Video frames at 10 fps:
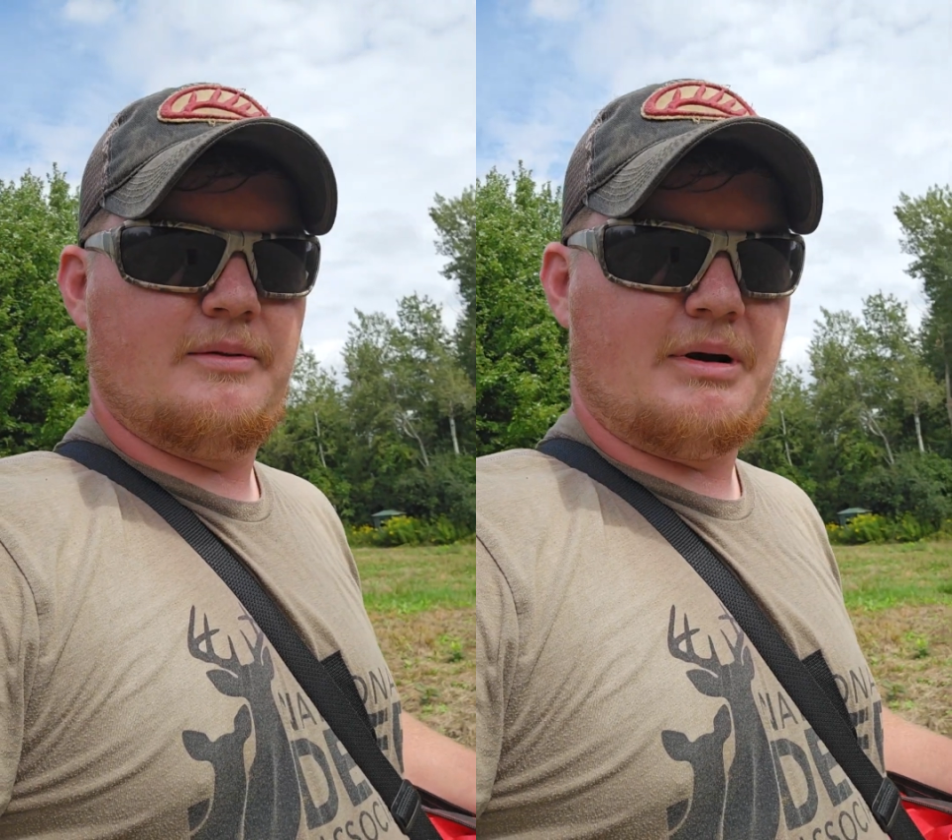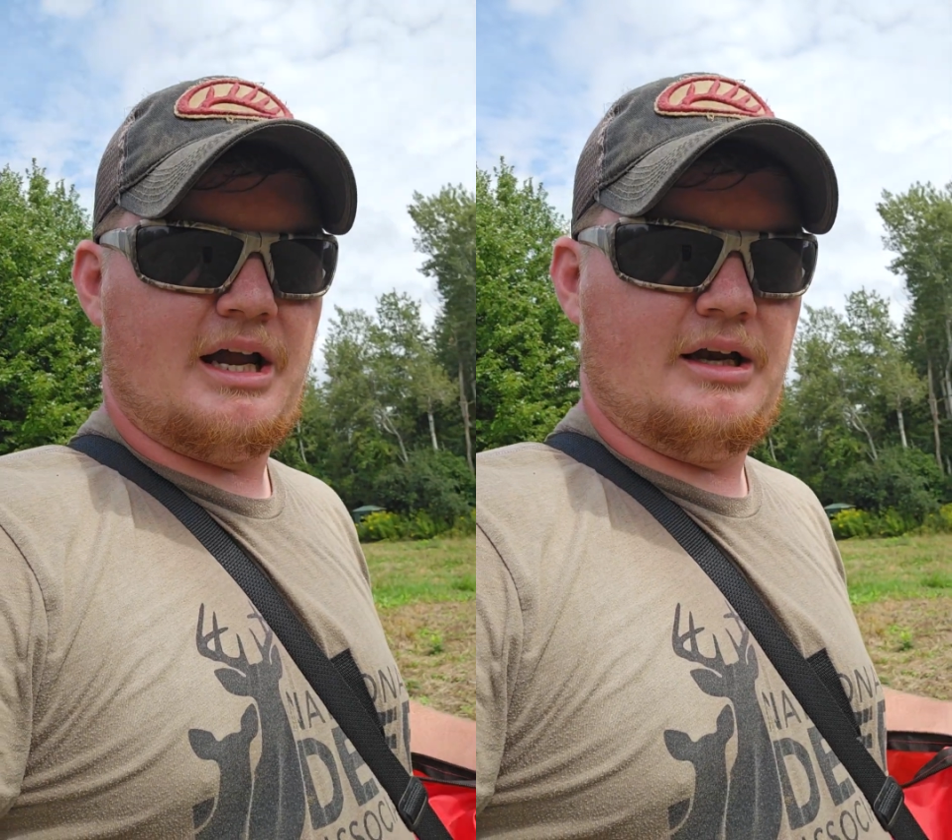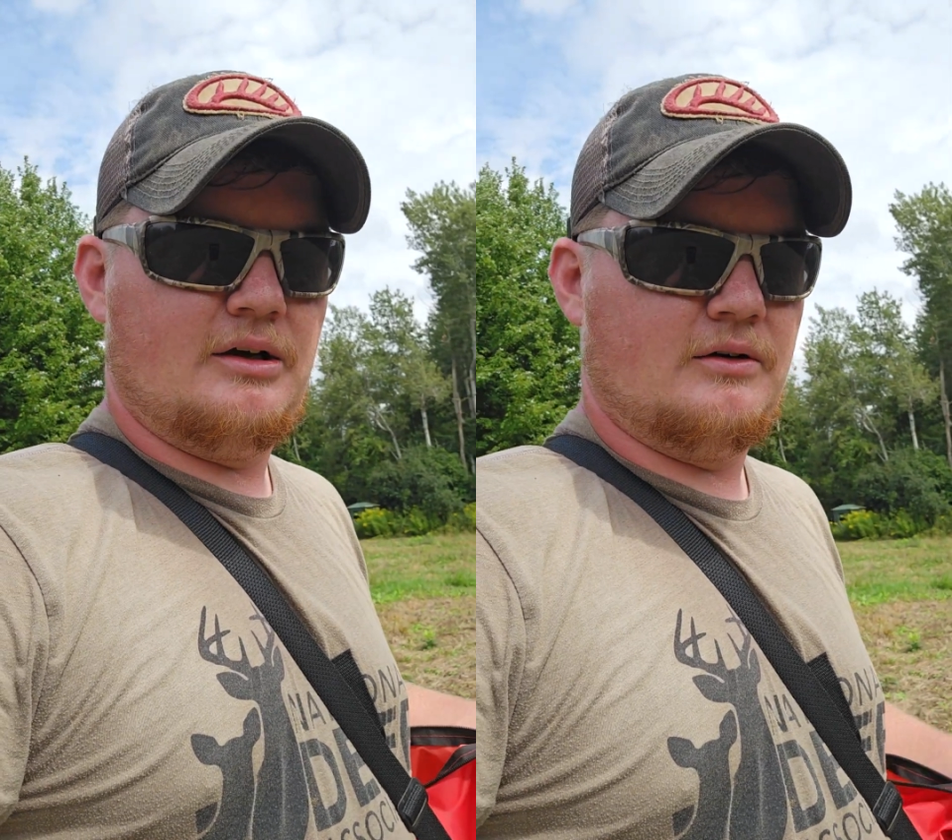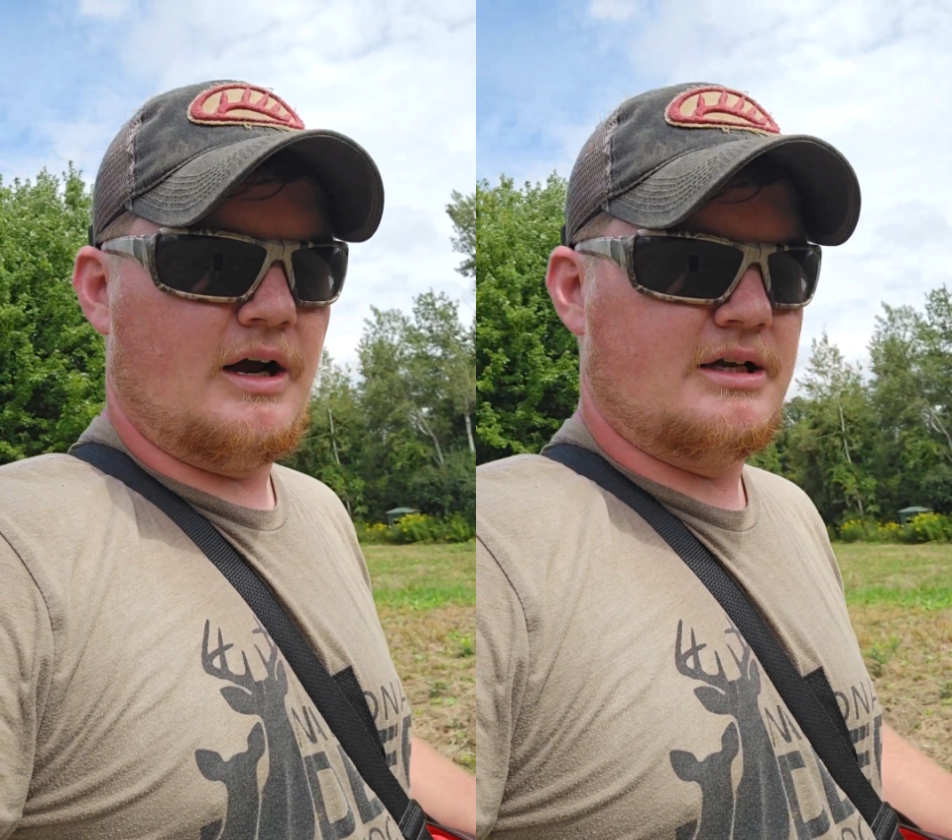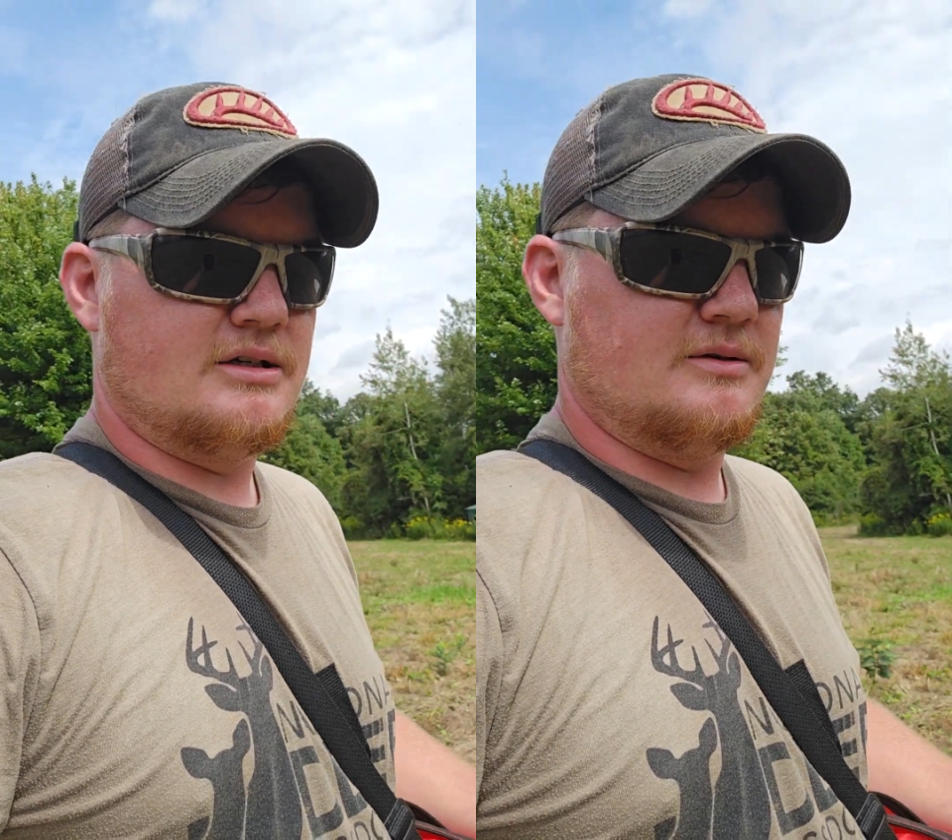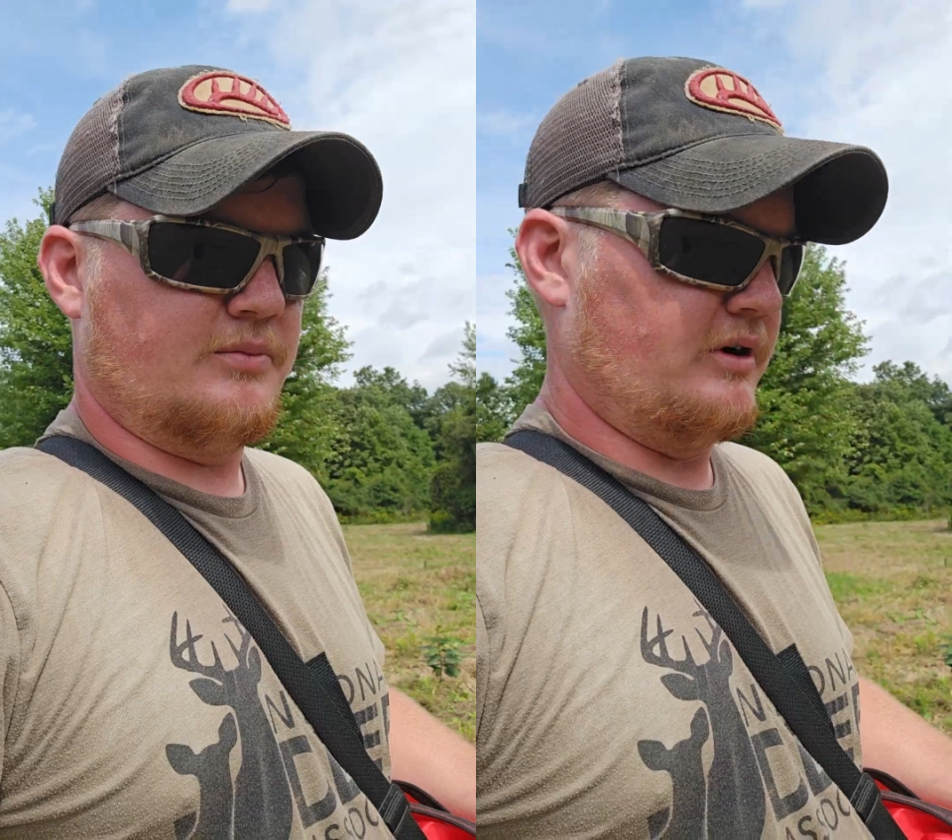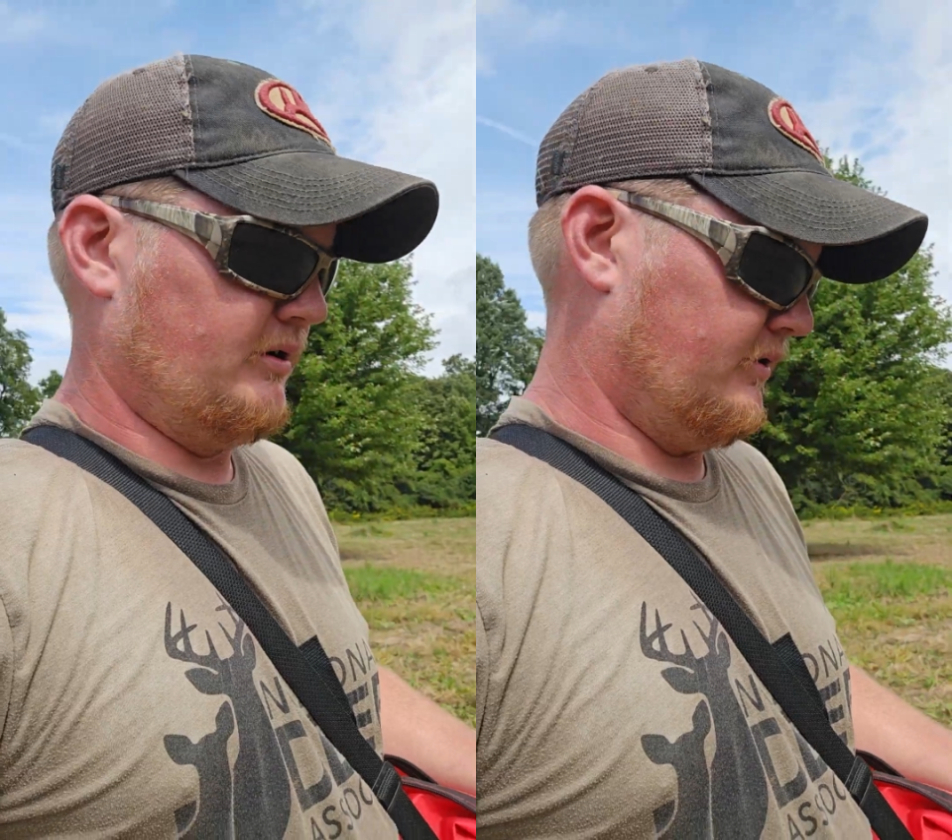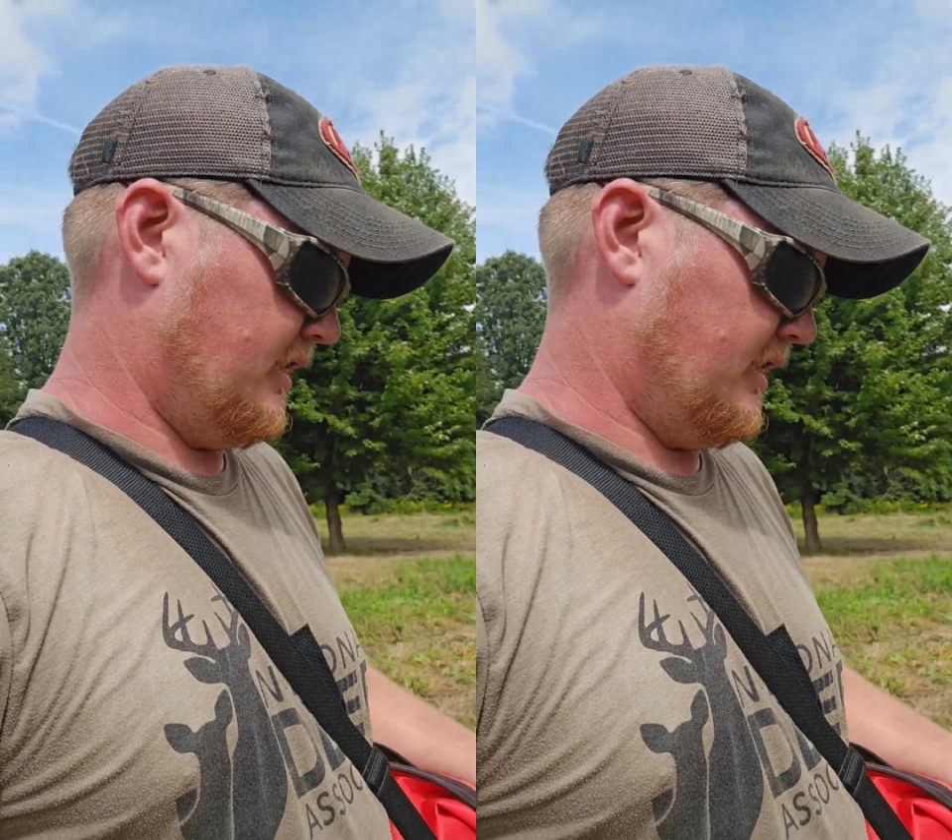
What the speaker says: biennial grasses and perennial